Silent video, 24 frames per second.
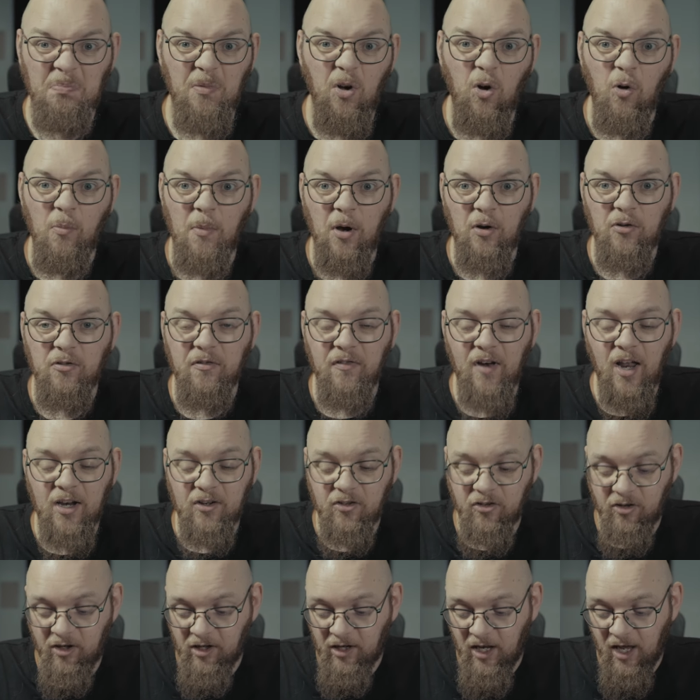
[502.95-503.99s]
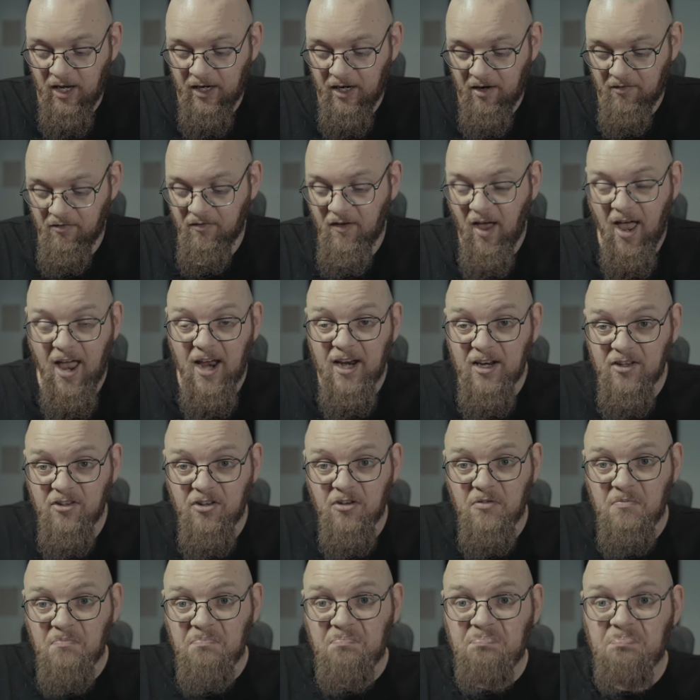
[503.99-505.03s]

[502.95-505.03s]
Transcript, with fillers: almost flanging like effect,